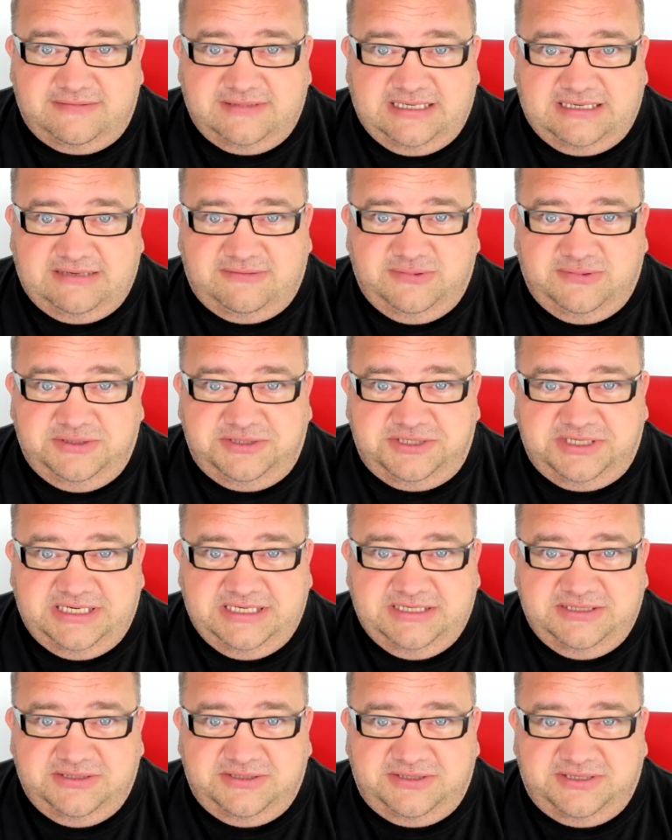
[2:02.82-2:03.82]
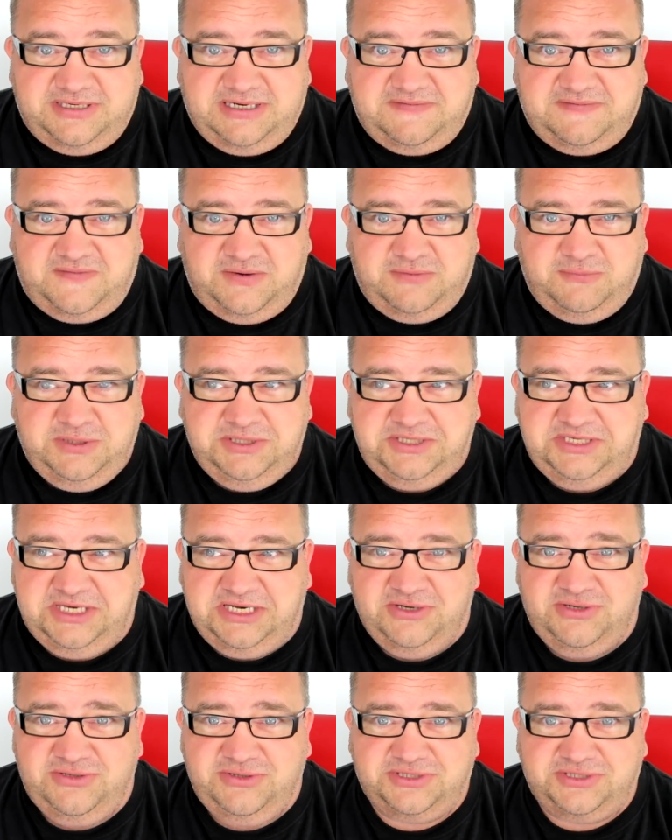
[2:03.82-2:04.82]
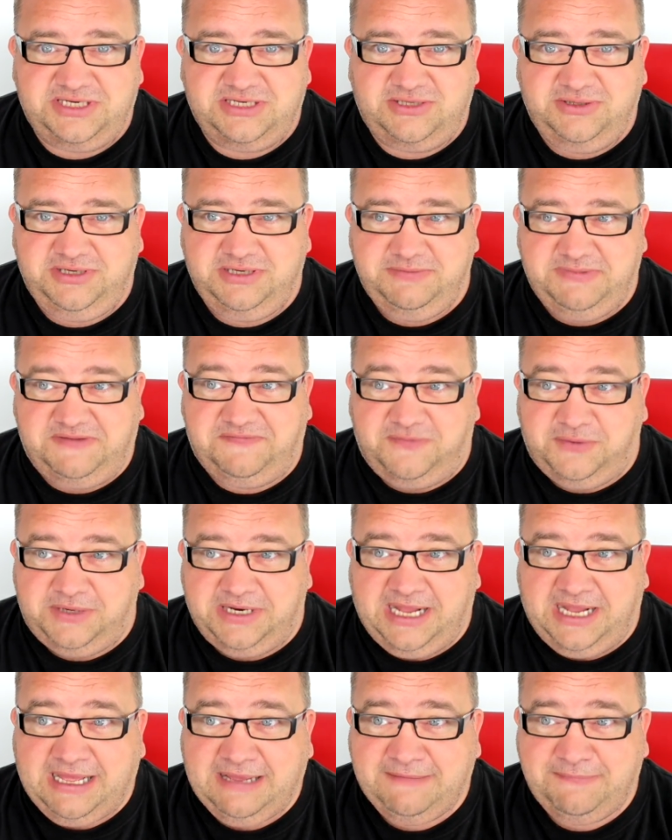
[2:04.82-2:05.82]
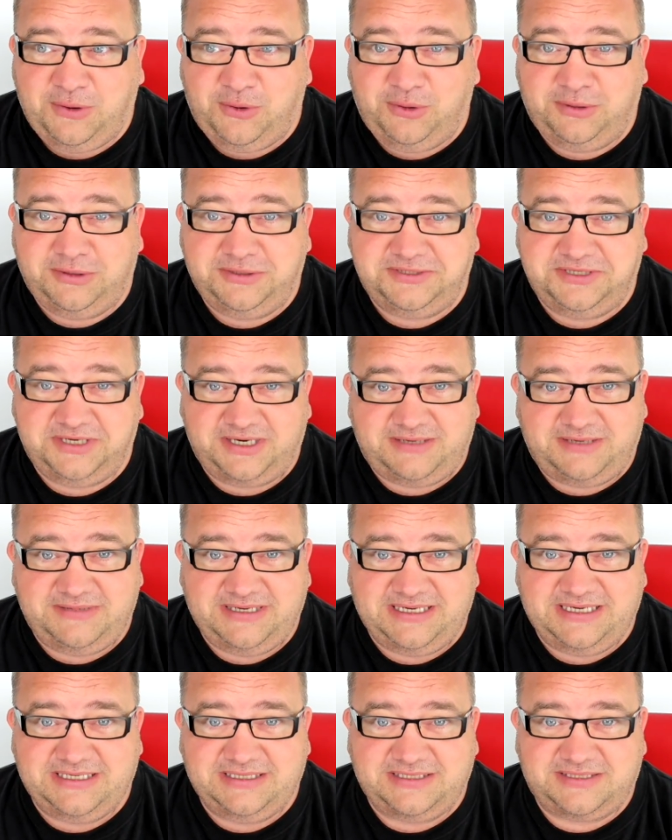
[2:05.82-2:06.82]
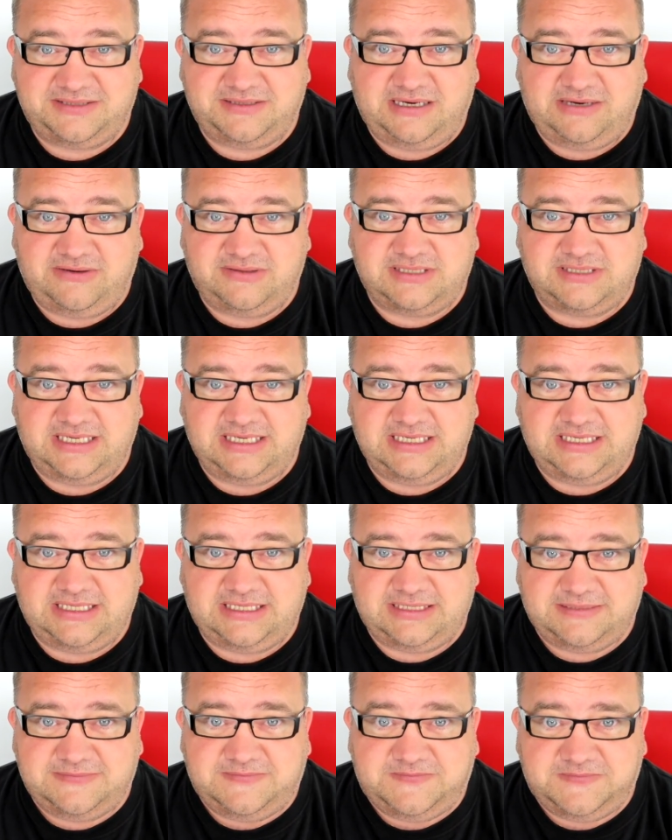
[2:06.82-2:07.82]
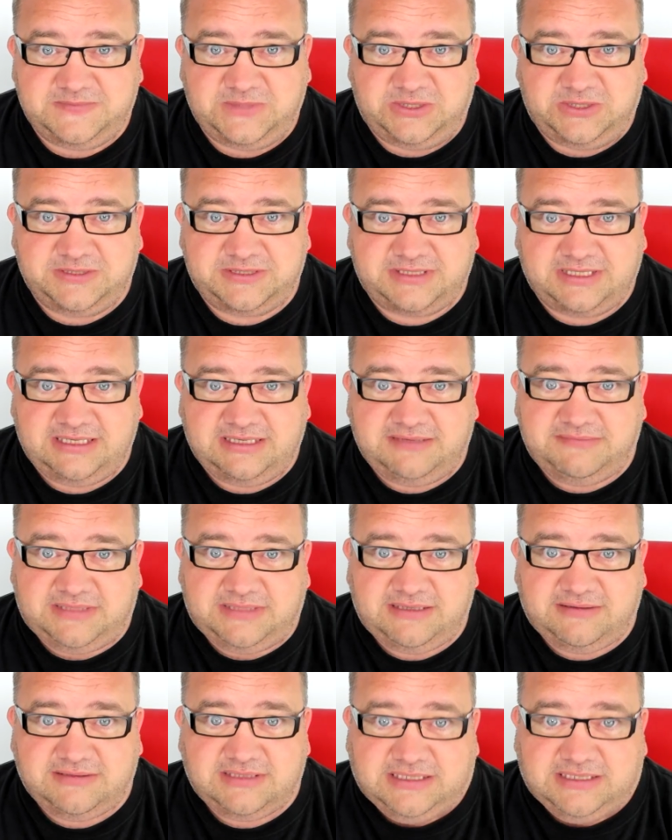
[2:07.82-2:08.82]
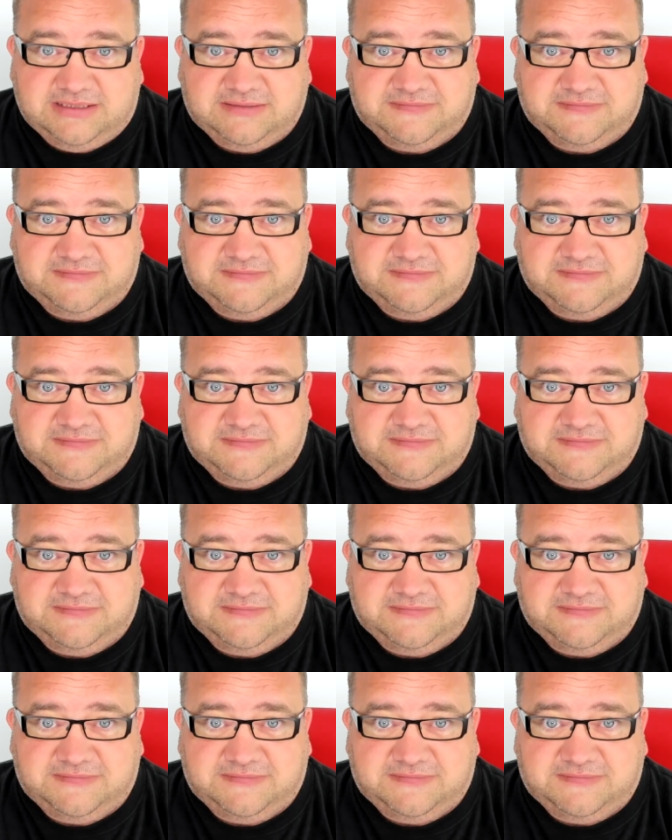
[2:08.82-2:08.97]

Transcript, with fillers: now, will she know? And I thought, will she know? She's looking at me fucking eyeballs, you know what I mean? So I was like that all the time, like I was like,